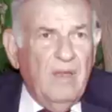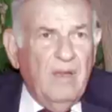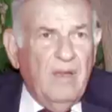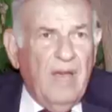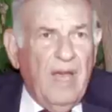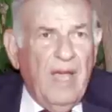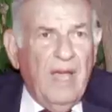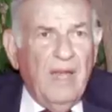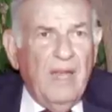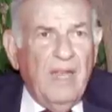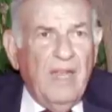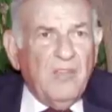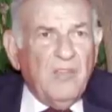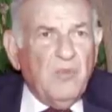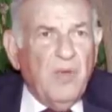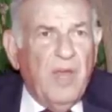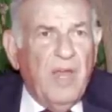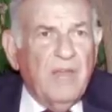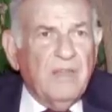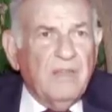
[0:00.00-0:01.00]
highly
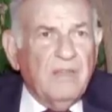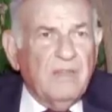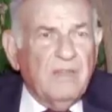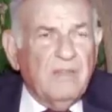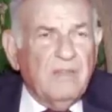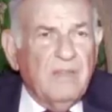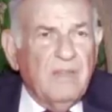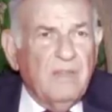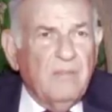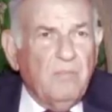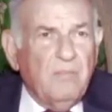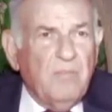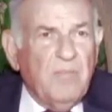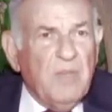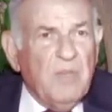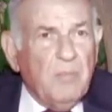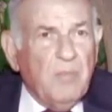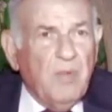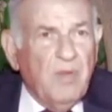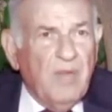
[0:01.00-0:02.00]
educated
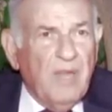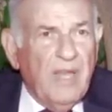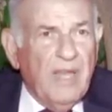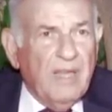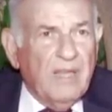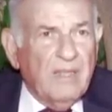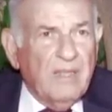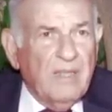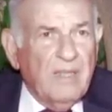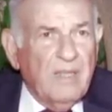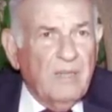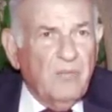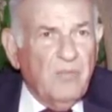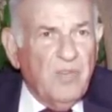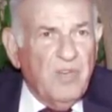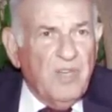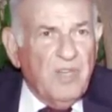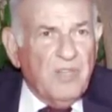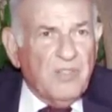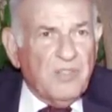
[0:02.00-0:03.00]
people like the
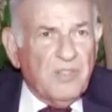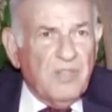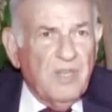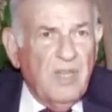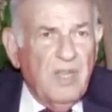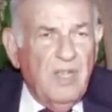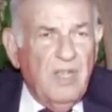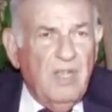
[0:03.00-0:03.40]
British